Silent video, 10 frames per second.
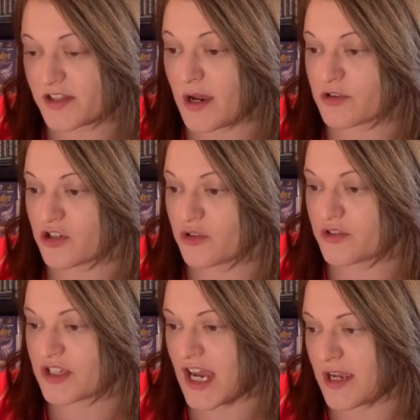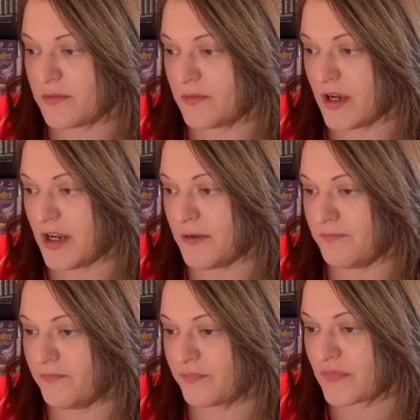So that was a good
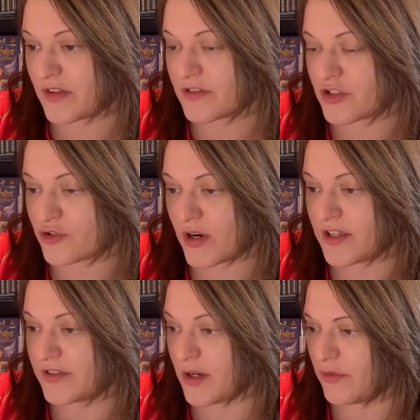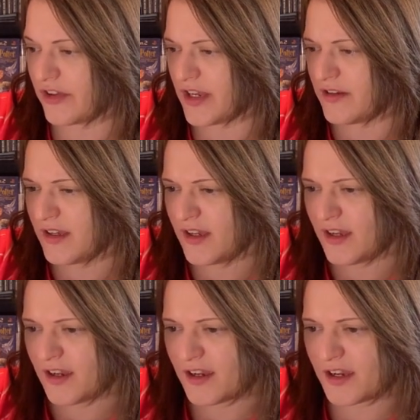time to trade those in.
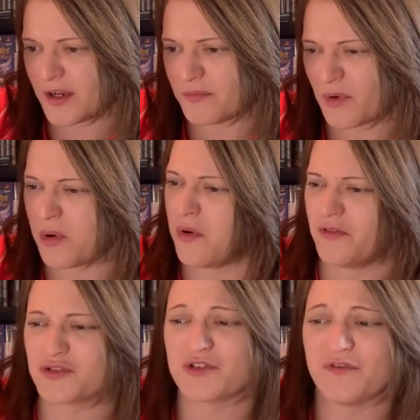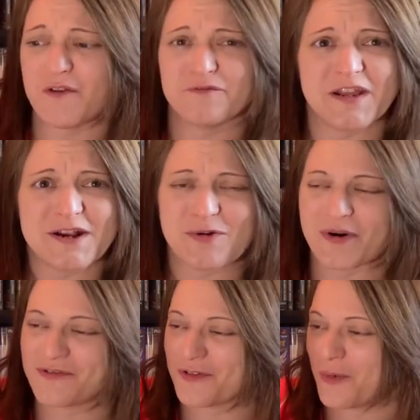Just 15
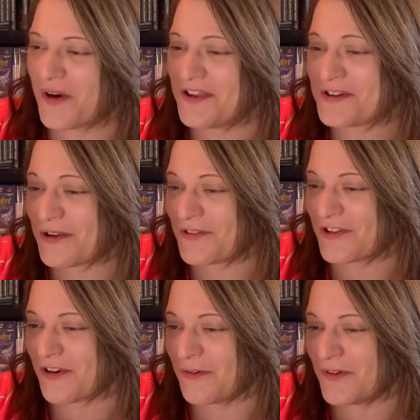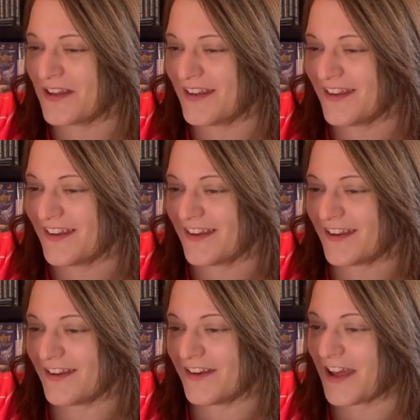quid for a Wii console.
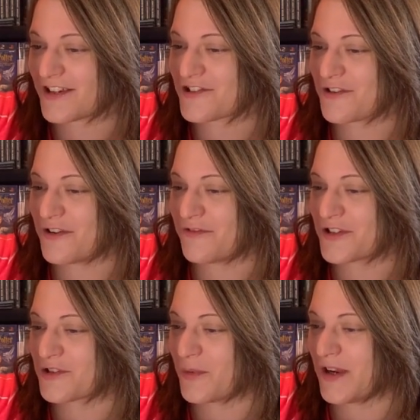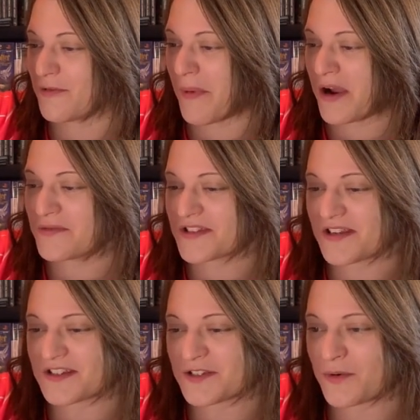An extra official Wii remote,
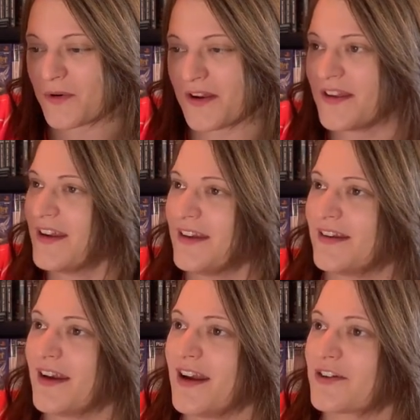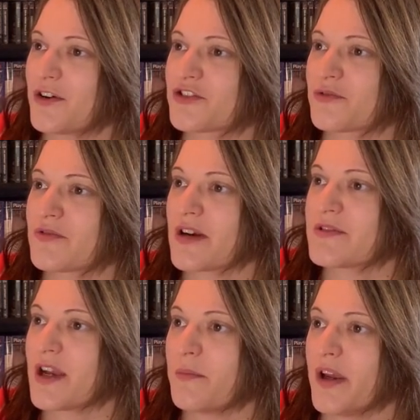6 quid. Yeah, God,
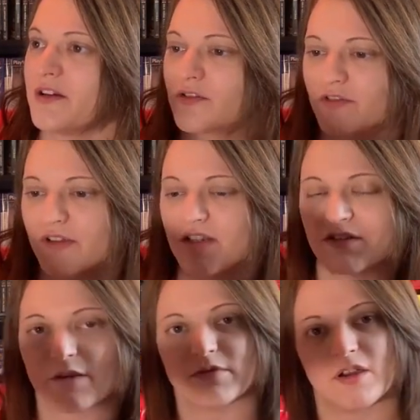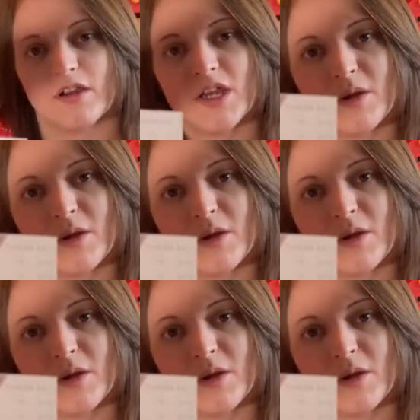sometimes you get peanuts for these, don't you?